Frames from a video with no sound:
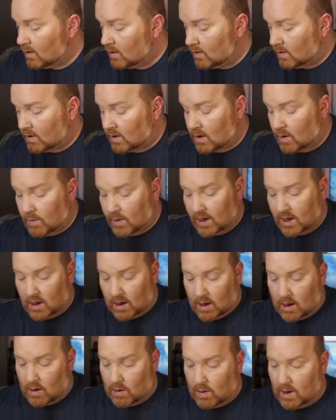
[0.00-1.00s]
So we
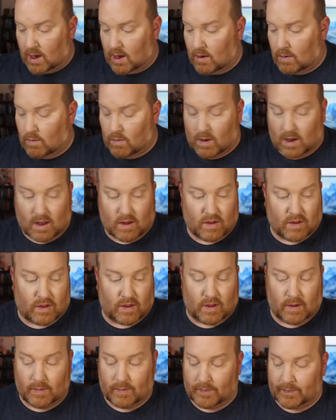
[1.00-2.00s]
can go in
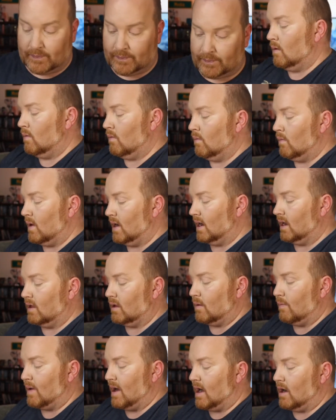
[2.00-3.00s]
with
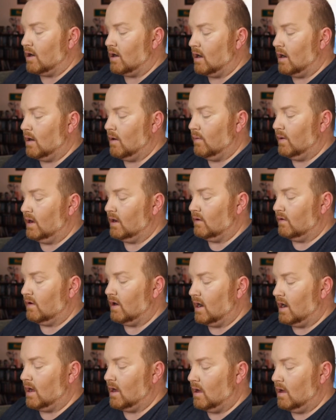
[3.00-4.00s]
regular powder and we could
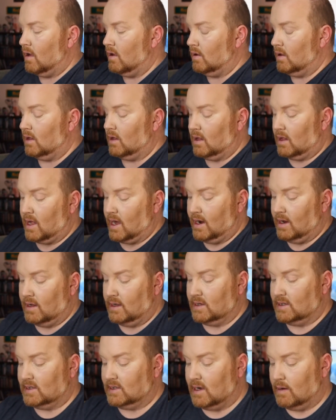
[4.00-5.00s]
try to lighten
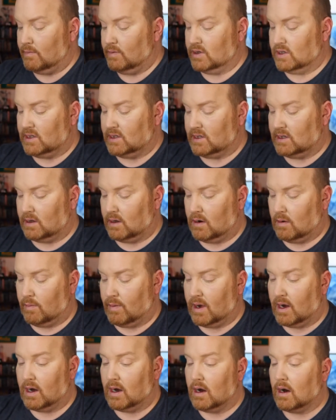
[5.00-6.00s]
this up just a little
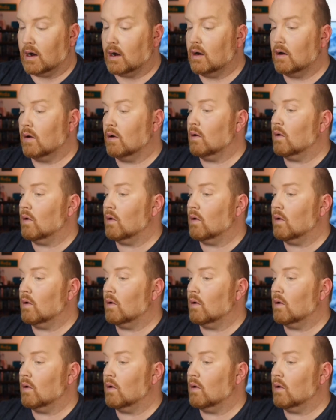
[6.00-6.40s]
bit here.